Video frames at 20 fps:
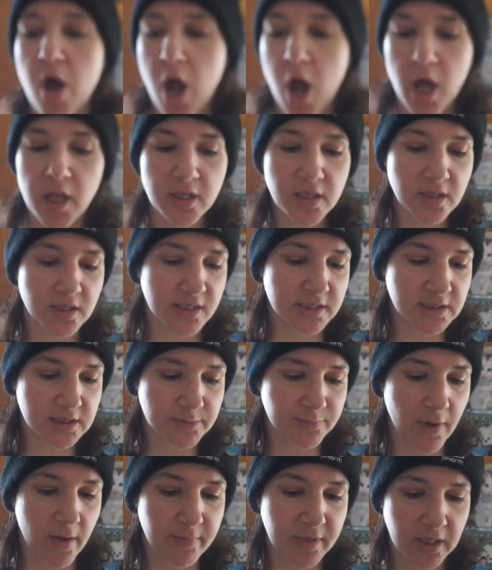all of this
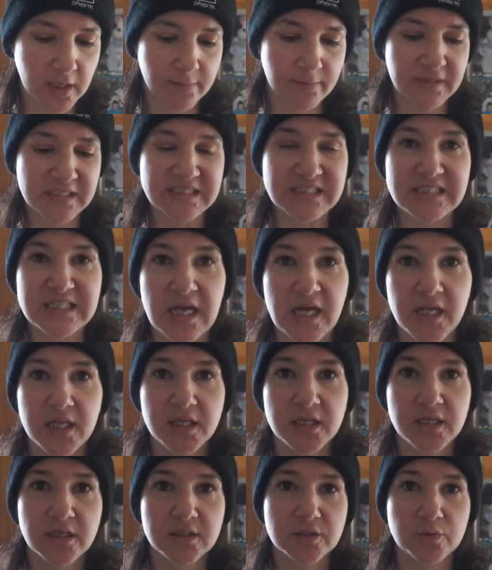is probably gonna be
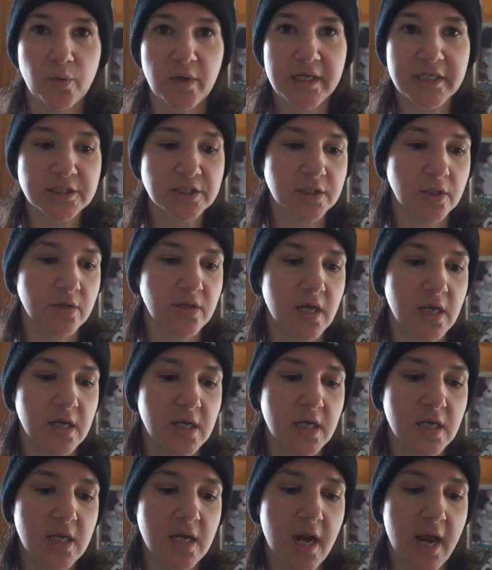done this week so
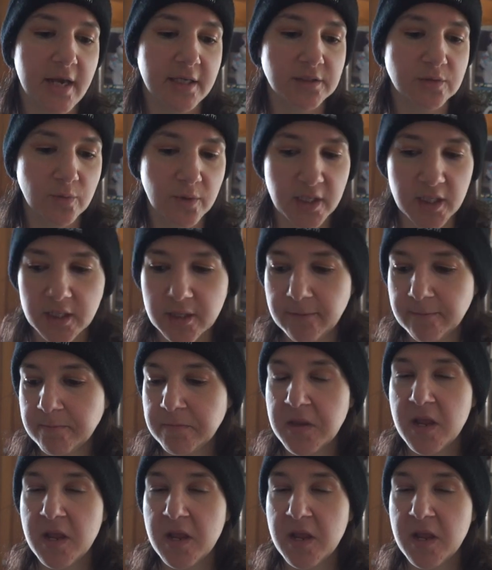then next week